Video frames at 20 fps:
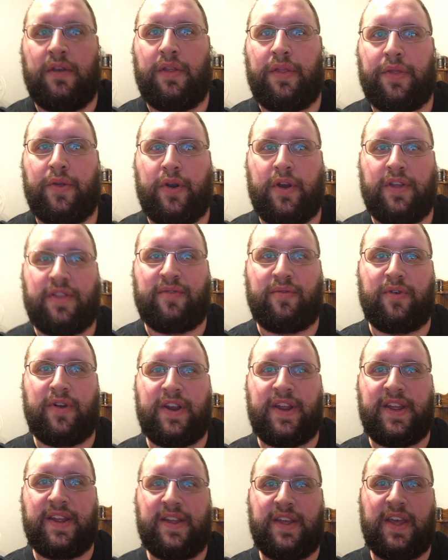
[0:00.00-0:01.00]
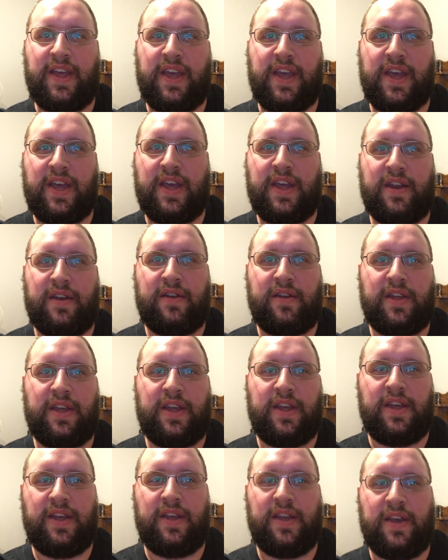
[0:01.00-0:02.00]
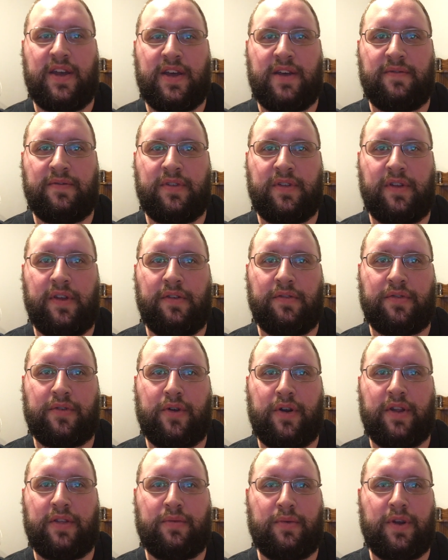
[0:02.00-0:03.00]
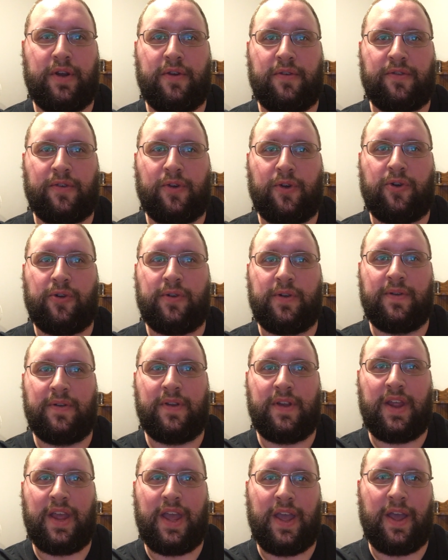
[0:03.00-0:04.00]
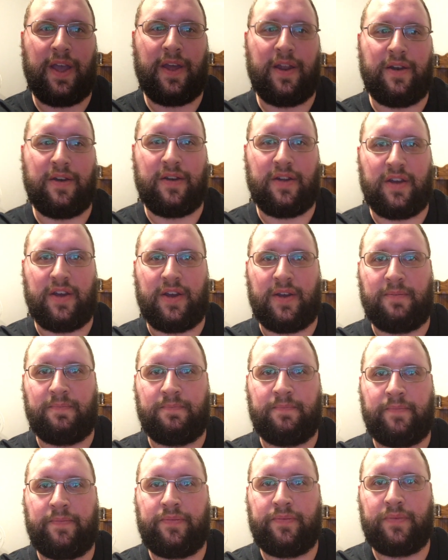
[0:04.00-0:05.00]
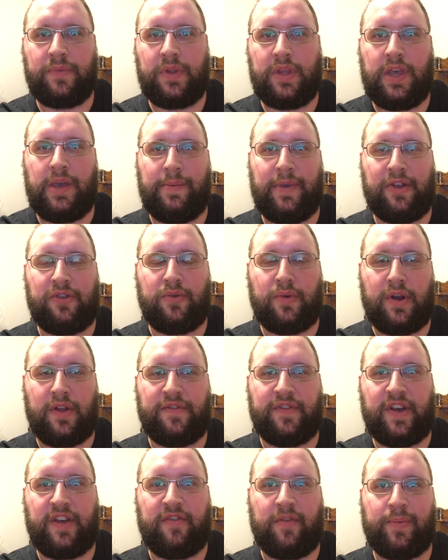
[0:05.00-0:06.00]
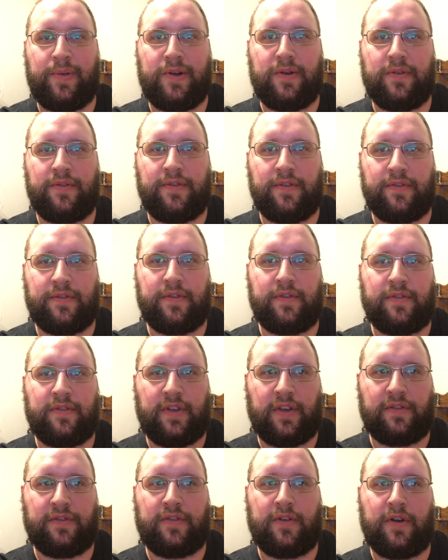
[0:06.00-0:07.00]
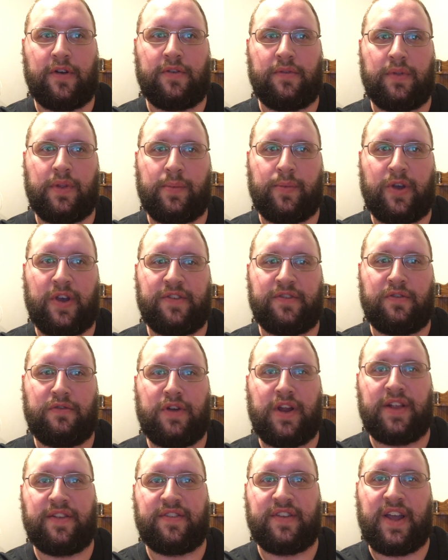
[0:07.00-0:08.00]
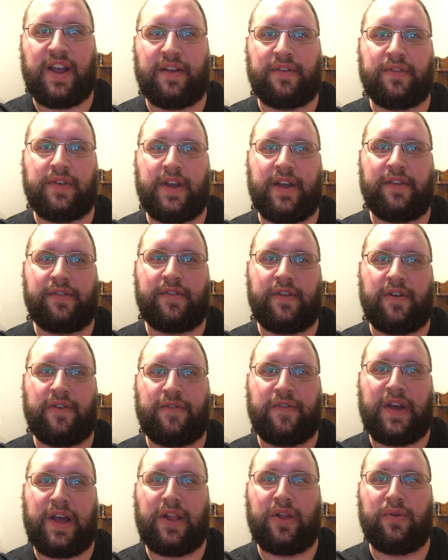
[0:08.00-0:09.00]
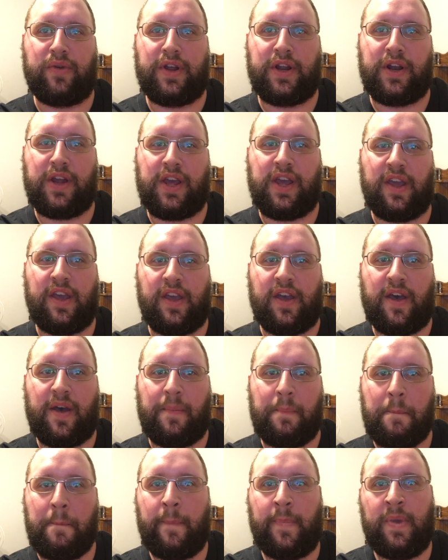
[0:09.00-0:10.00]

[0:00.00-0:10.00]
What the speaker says: 33, and he's 33 years old, and he made 25 appearances and 6 starts with the Boston Red Sox last year following a